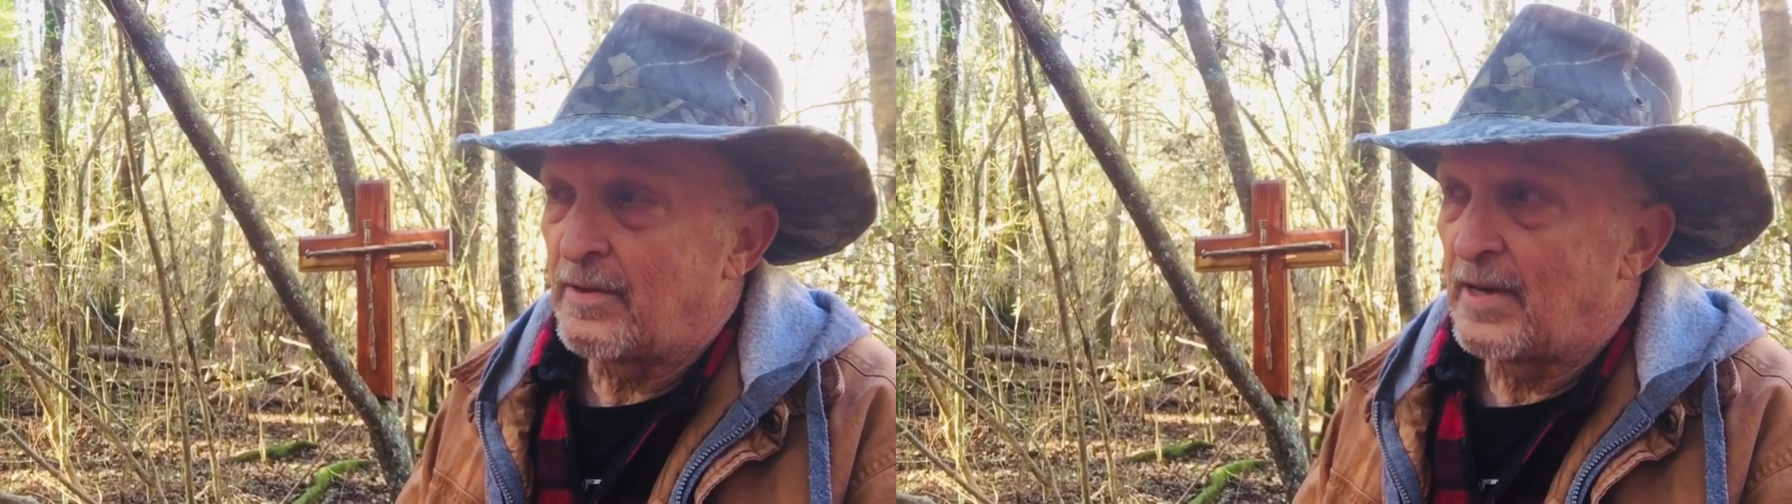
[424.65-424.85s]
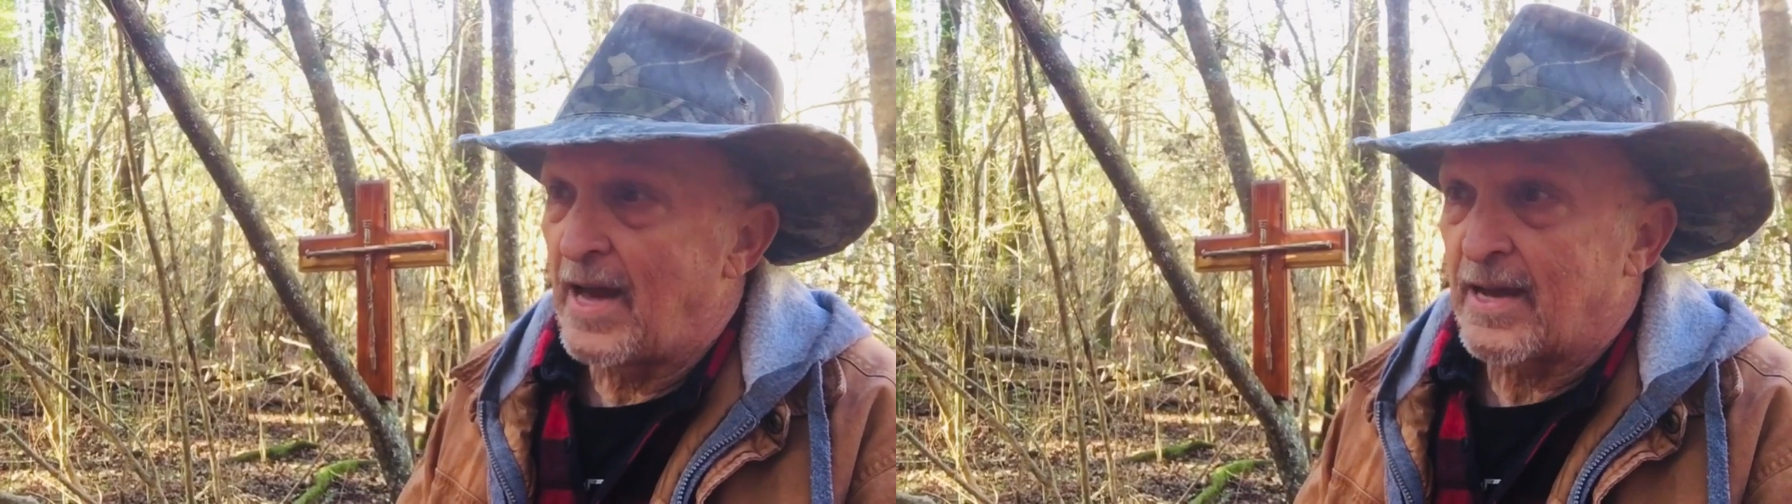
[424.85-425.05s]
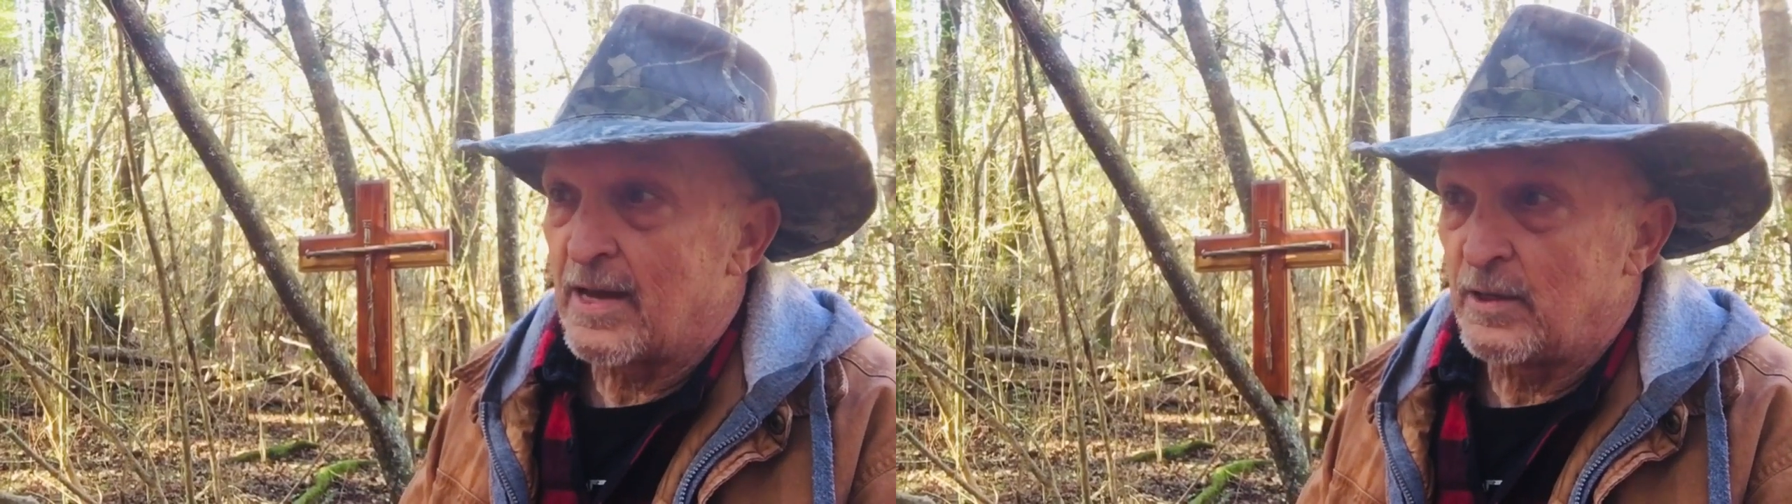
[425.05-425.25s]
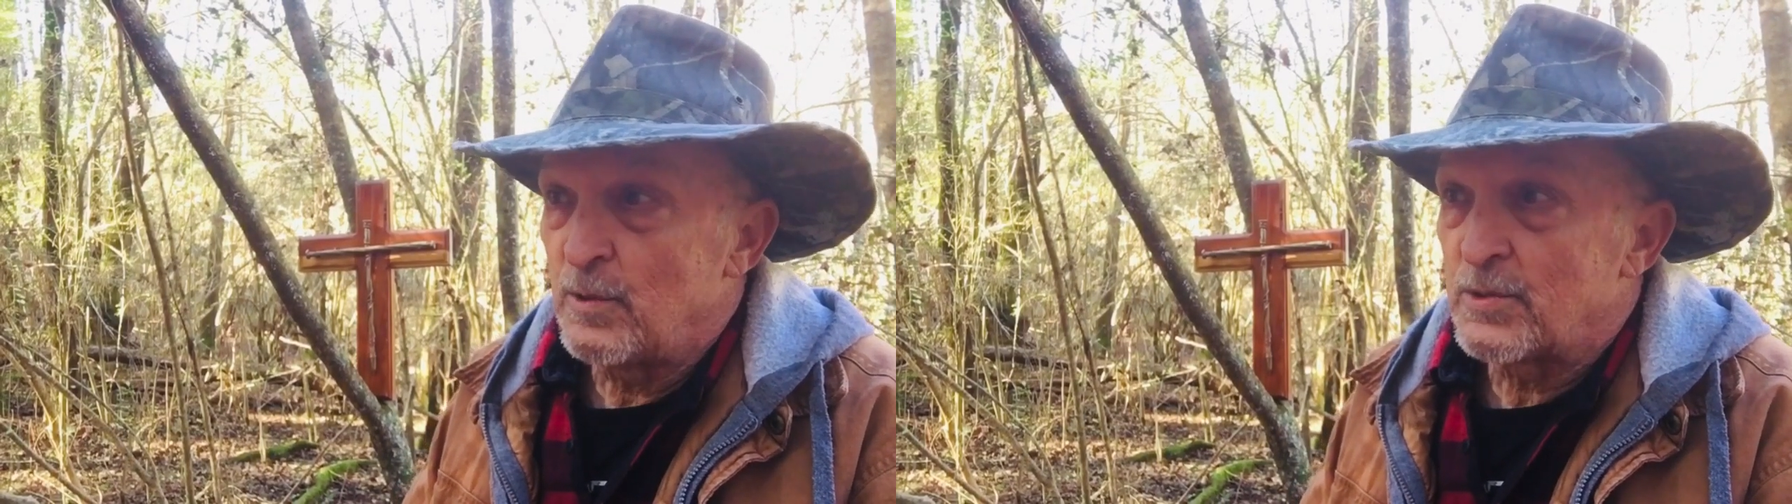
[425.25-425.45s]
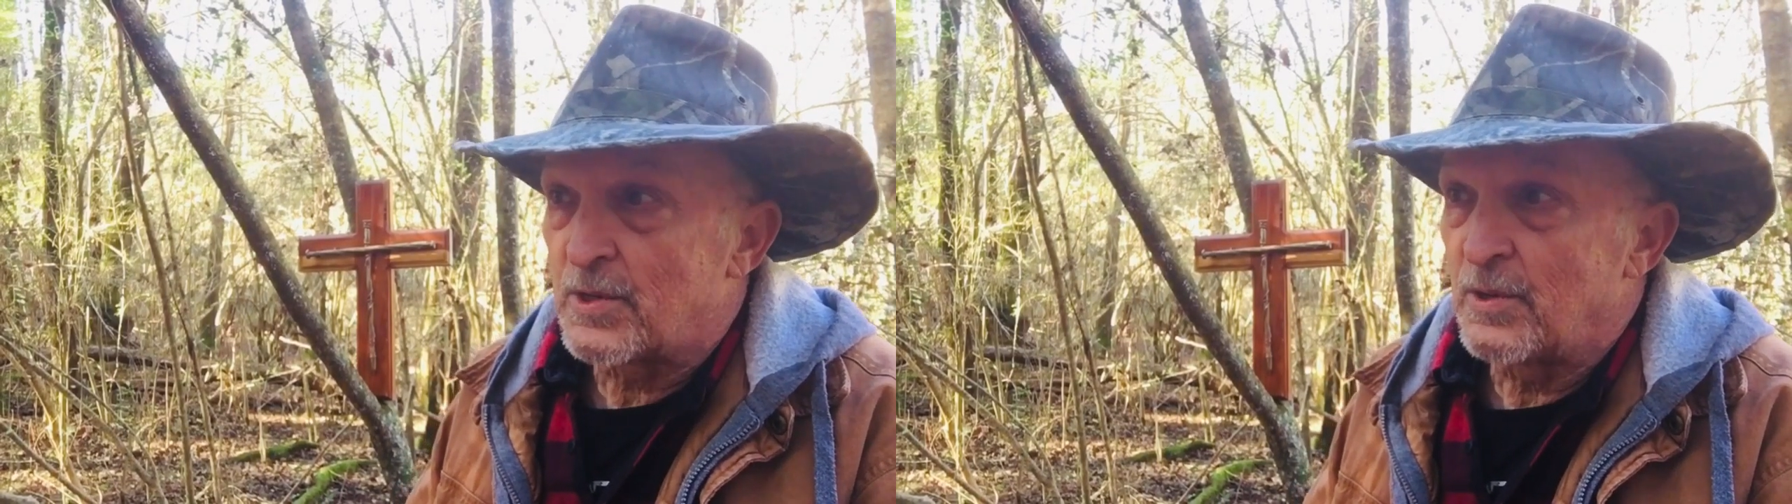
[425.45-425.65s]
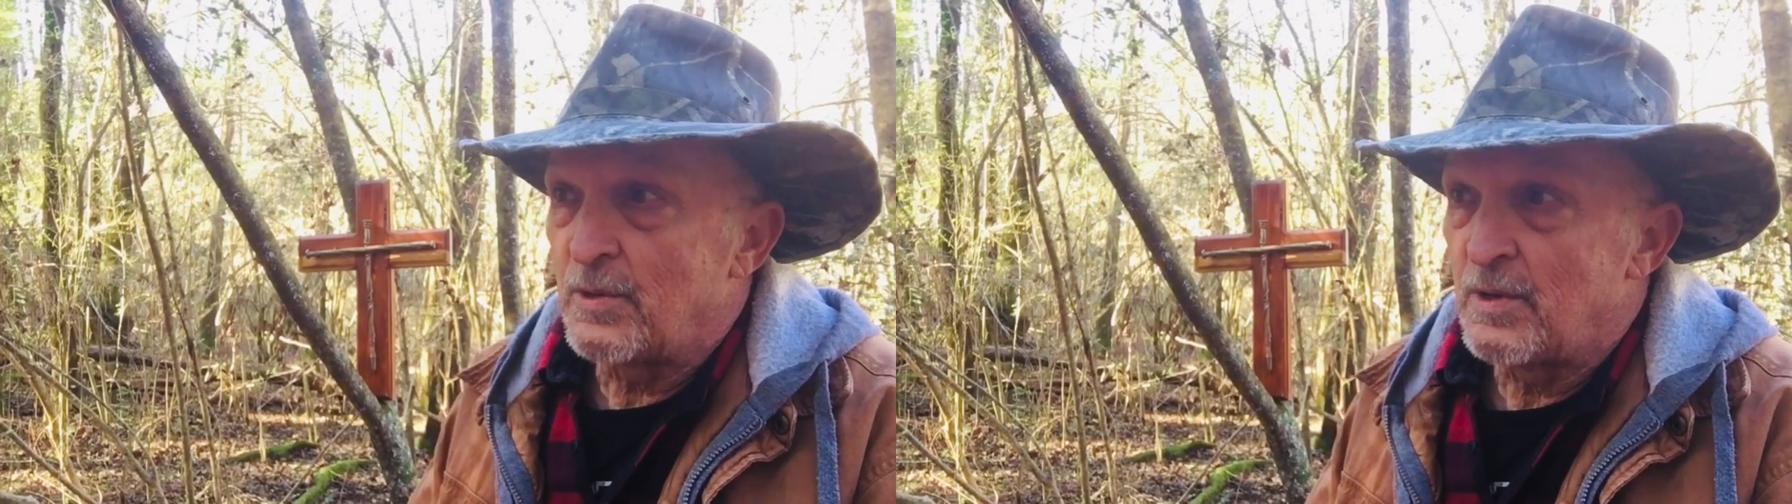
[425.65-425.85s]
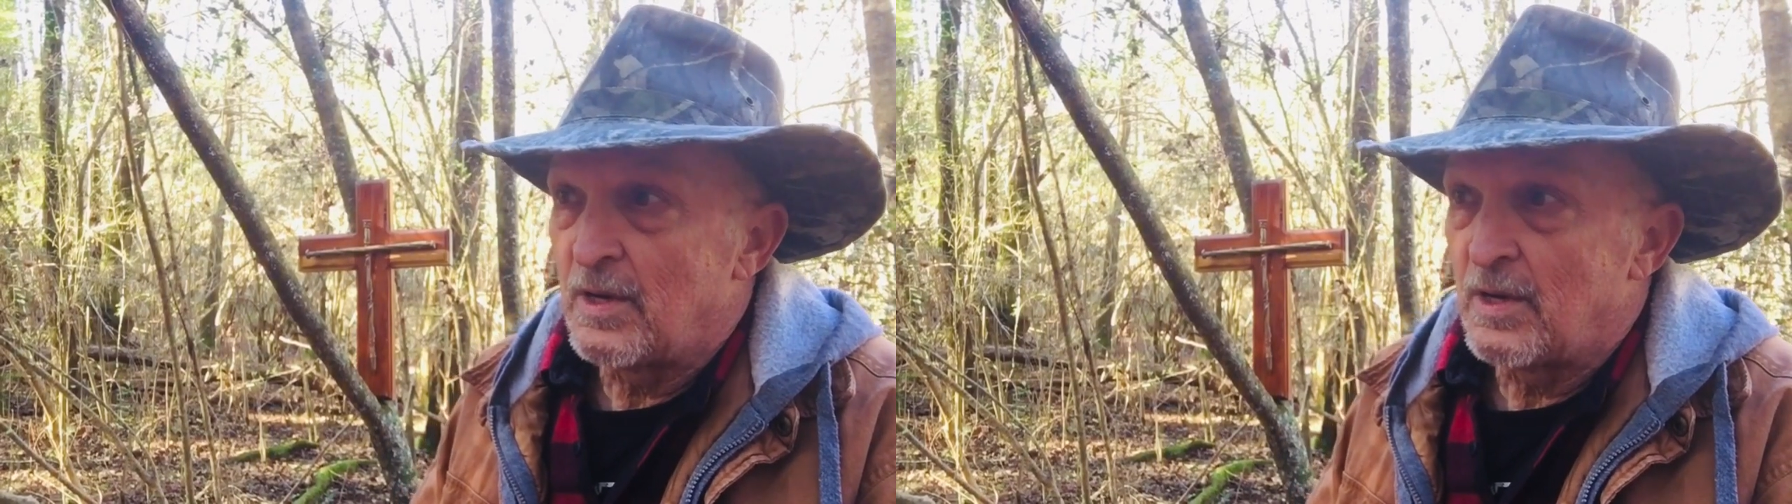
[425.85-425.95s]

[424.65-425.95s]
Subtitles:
like I used to.